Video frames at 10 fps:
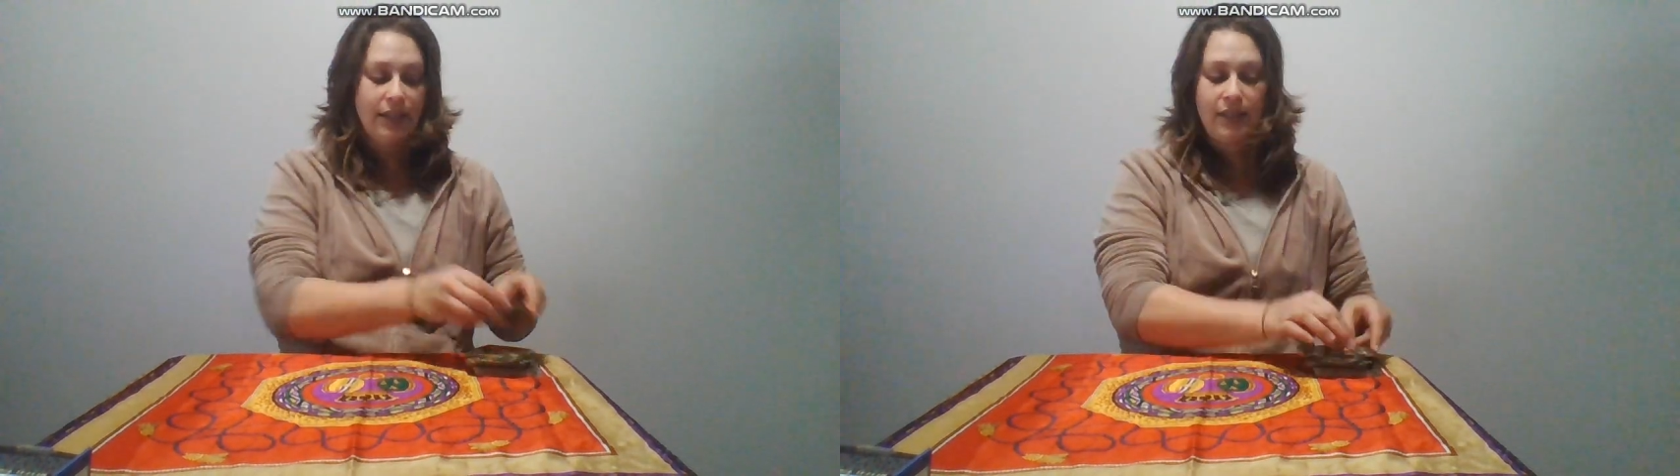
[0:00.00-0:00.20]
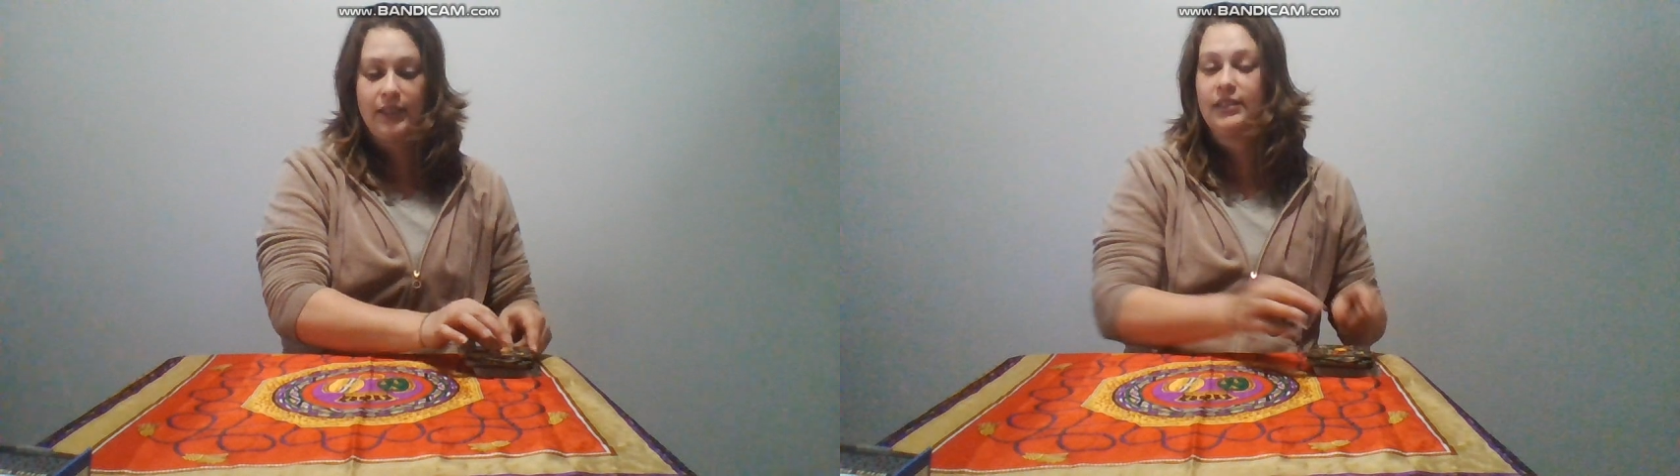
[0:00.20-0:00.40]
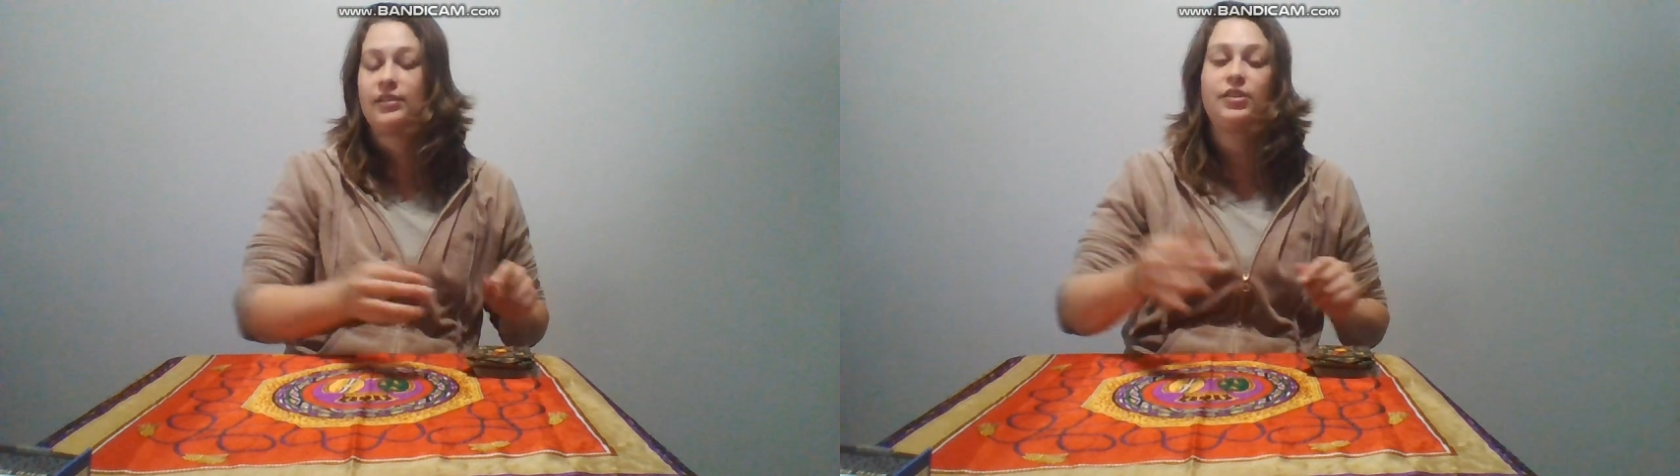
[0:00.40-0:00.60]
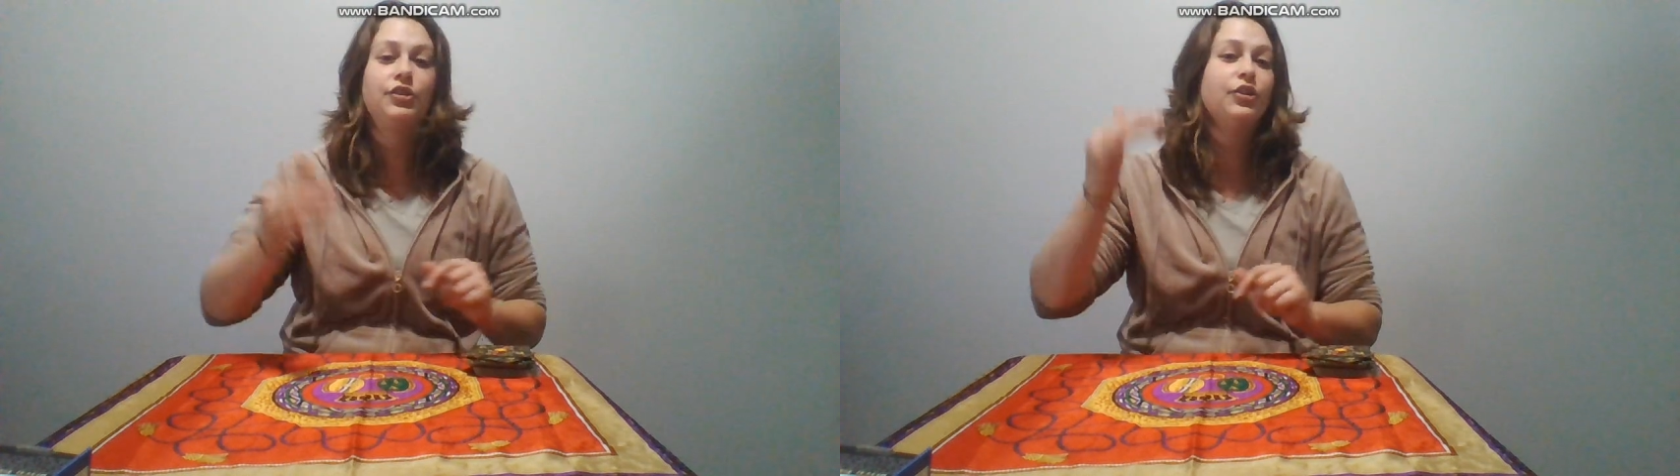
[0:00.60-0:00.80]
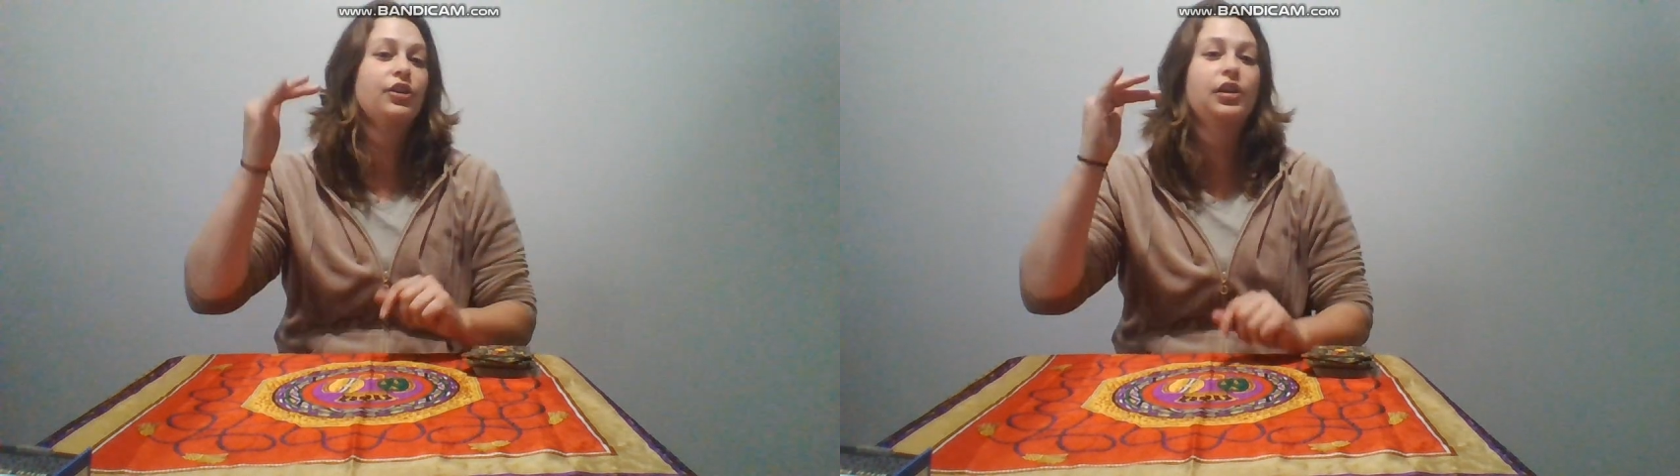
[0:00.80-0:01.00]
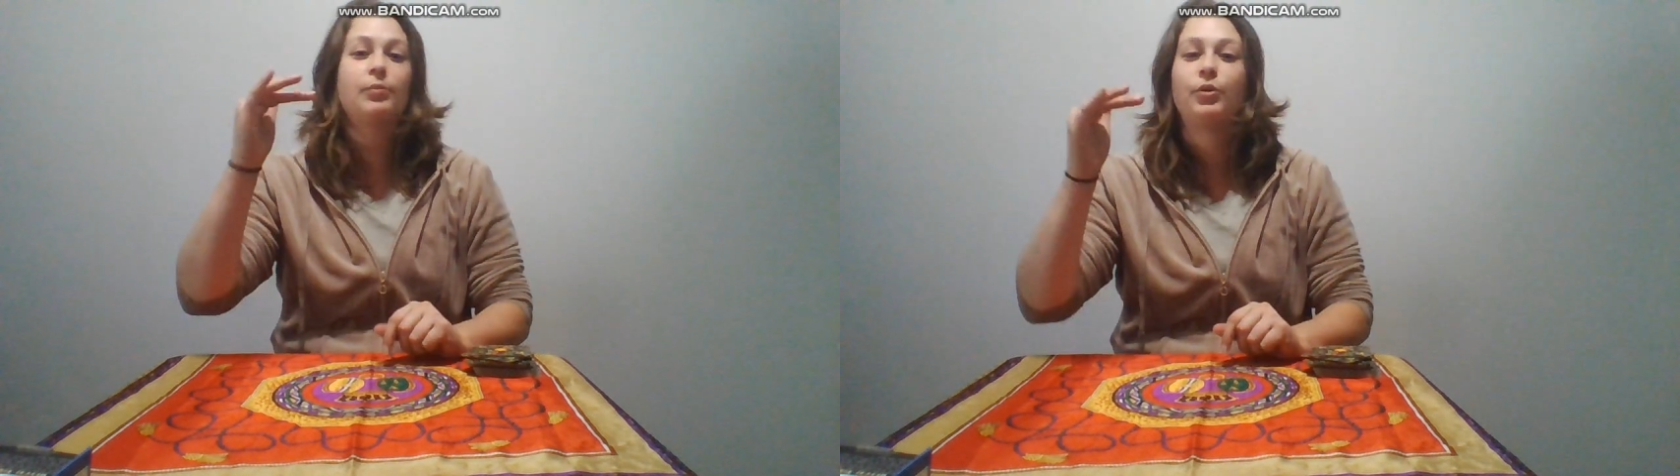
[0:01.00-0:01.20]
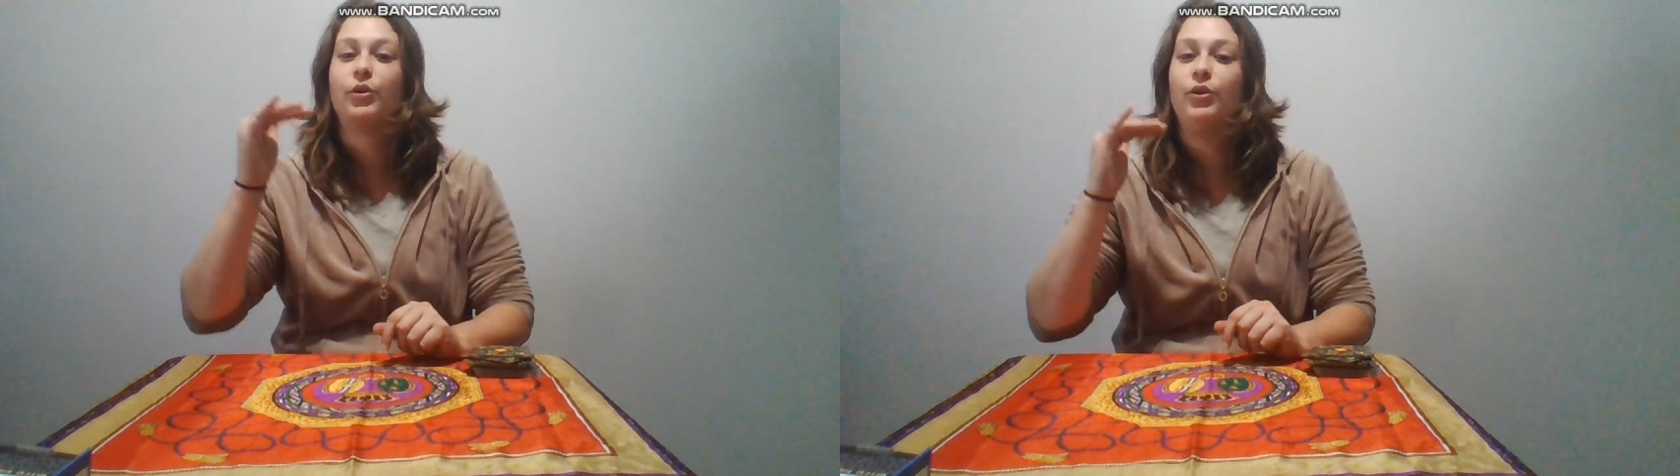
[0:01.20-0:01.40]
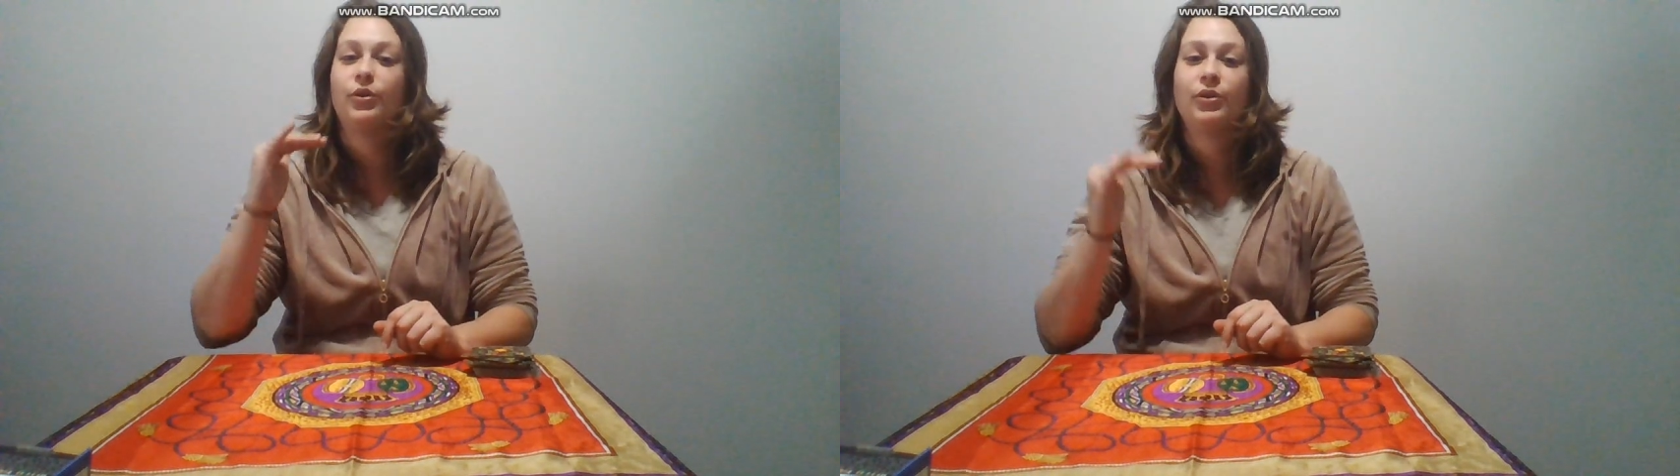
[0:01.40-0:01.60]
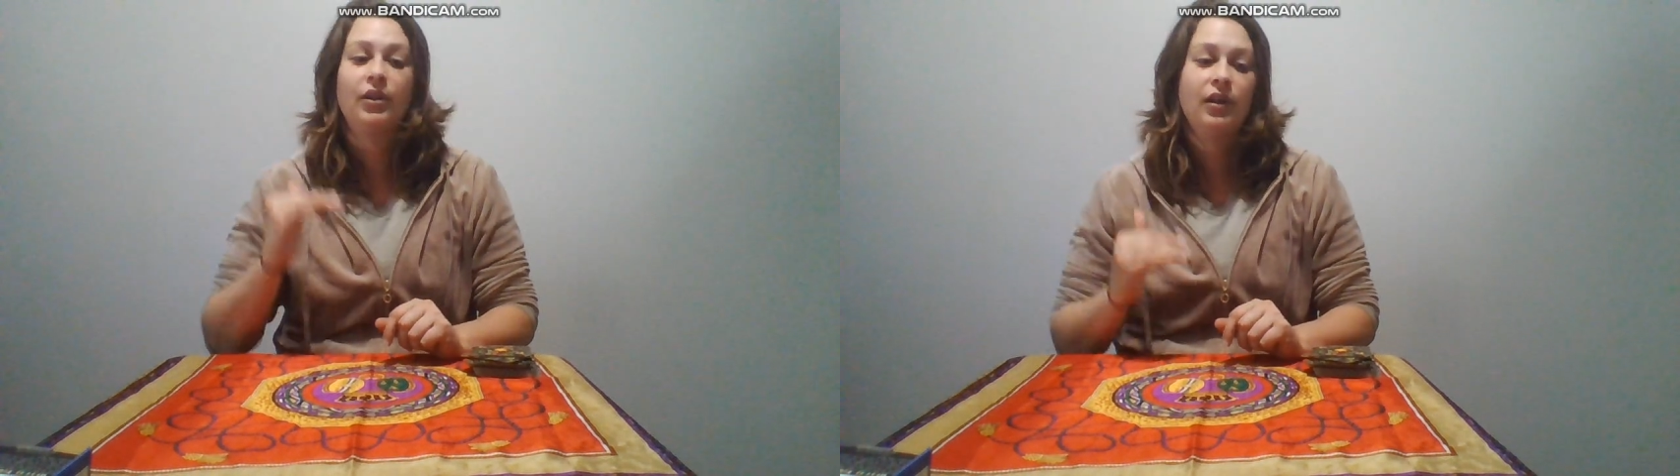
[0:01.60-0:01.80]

is you're going to pull